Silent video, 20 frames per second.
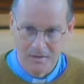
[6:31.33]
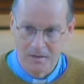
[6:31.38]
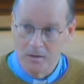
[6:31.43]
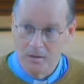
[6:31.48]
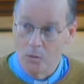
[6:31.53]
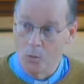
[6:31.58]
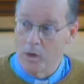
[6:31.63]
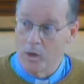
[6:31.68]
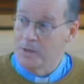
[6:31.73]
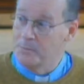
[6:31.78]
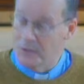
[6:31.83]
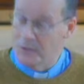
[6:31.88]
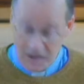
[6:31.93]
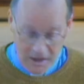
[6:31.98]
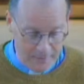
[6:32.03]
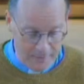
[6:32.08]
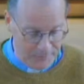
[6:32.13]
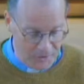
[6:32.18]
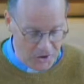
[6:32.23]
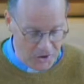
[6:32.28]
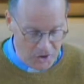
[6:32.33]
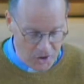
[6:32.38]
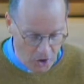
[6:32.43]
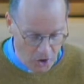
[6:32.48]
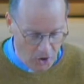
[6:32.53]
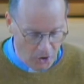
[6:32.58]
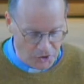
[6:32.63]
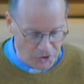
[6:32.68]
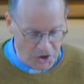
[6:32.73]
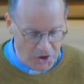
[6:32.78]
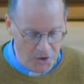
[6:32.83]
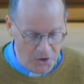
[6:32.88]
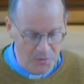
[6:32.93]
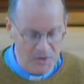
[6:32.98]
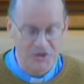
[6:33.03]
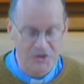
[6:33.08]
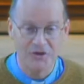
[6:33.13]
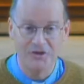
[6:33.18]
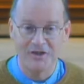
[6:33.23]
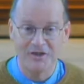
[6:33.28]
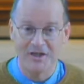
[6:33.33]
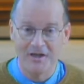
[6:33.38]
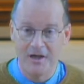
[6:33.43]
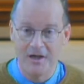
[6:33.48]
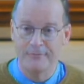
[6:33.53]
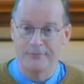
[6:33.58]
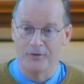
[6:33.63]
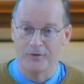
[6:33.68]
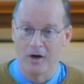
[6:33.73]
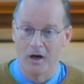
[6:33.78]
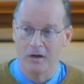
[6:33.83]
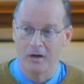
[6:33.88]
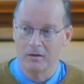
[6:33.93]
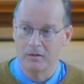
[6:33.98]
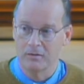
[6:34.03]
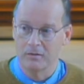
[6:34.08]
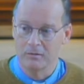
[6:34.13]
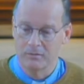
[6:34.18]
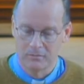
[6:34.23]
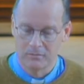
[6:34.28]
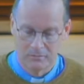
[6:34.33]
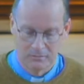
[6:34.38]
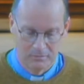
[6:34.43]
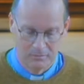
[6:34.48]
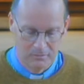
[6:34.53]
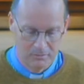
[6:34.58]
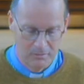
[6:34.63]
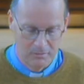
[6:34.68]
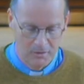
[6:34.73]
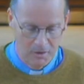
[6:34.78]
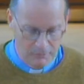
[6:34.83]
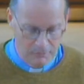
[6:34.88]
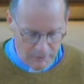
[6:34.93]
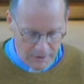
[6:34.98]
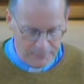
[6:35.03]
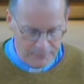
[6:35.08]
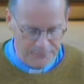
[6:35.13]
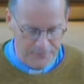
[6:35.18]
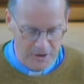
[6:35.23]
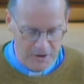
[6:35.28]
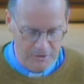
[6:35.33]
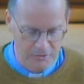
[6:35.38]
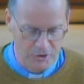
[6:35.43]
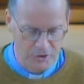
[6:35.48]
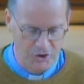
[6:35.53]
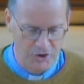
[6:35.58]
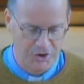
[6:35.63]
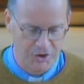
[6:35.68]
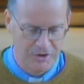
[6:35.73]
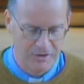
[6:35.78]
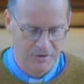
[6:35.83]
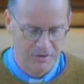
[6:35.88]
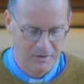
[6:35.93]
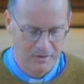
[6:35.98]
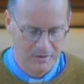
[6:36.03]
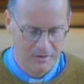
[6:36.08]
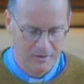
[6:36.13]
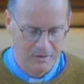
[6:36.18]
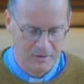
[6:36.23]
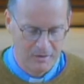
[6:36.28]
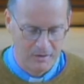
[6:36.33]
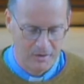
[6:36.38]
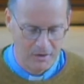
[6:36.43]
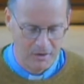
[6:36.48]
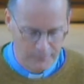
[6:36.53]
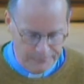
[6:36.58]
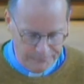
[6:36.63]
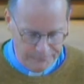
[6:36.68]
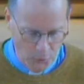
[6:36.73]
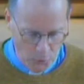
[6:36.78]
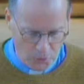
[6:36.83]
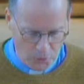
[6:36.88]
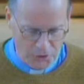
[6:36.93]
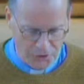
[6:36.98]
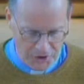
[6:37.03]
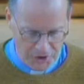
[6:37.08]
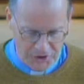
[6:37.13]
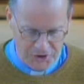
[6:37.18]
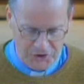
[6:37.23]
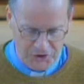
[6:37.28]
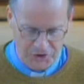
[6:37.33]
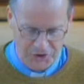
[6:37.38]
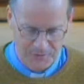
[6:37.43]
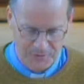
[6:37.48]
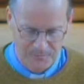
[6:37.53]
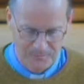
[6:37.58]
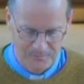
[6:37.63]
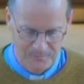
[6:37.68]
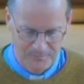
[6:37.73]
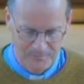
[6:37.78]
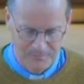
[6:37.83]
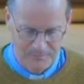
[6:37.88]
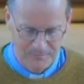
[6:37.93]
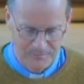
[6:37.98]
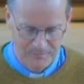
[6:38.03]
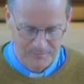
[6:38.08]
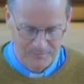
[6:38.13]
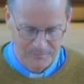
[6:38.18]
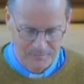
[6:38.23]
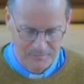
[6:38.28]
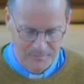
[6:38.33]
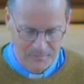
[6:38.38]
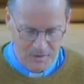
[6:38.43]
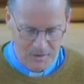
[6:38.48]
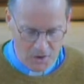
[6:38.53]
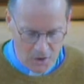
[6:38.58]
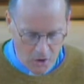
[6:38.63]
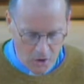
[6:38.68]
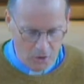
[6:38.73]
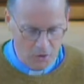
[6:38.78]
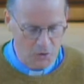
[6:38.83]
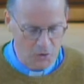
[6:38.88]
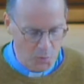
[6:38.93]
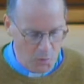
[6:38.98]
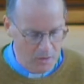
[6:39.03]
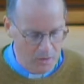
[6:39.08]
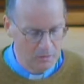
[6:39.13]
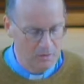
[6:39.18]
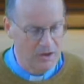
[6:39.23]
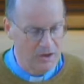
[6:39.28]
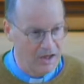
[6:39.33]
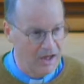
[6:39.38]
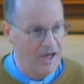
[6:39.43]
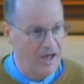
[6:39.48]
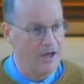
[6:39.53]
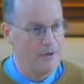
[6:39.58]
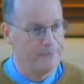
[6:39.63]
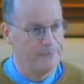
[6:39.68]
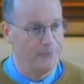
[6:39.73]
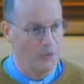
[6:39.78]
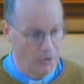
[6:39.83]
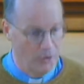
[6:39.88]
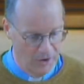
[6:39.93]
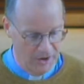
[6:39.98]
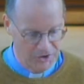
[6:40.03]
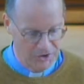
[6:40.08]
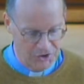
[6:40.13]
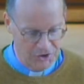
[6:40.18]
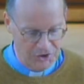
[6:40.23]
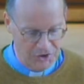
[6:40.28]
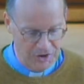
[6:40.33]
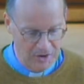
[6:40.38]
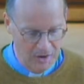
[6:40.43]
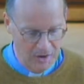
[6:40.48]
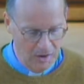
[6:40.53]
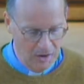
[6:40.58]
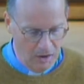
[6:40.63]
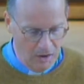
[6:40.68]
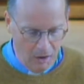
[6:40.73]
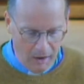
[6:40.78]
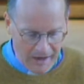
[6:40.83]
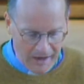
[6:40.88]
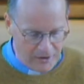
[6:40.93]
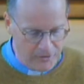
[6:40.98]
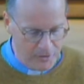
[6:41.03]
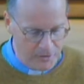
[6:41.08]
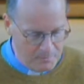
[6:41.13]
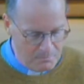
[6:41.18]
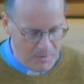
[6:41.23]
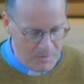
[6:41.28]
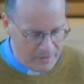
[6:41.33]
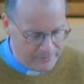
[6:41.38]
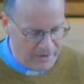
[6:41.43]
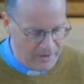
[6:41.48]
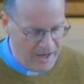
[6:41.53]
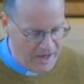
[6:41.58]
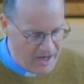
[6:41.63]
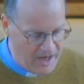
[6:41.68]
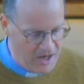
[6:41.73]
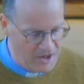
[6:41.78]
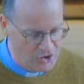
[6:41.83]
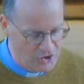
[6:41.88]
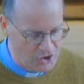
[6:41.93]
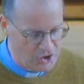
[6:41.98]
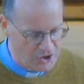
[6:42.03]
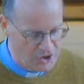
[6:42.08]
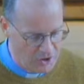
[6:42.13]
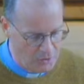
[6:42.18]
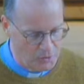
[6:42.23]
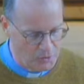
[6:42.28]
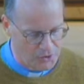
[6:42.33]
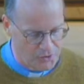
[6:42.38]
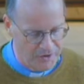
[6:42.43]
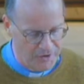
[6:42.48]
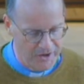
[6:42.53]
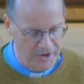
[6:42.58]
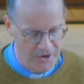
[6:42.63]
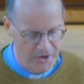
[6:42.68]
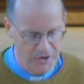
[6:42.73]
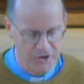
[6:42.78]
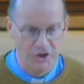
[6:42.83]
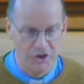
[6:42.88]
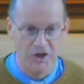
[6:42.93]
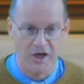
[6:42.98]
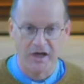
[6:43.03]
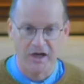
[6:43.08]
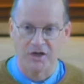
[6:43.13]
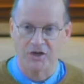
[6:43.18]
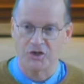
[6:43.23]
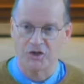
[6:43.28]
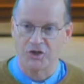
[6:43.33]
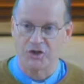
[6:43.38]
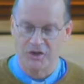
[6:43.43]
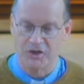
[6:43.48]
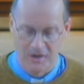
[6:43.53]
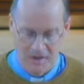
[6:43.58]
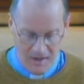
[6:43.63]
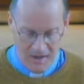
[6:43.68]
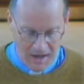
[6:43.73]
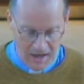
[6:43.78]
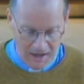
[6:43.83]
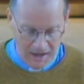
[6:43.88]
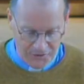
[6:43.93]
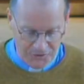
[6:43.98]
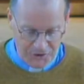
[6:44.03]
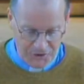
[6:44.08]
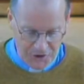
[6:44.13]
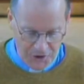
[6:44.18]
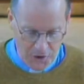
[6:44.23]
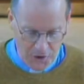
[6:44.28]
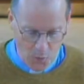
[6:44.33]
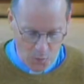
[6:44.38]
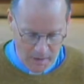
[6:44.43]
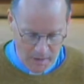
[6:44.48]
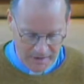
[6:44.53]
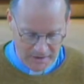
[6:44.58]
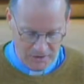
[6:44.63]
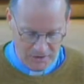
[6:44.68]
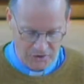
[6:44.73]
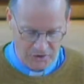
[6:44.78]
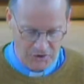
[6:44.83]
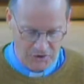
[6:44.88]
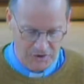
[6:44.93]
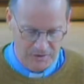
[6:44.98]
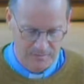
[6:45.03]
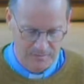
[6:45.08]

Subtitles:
We believe in a God who is a deliverer, a refuge, and a fortress. God will care for us like the mother hen sheltering her chicks under her wings.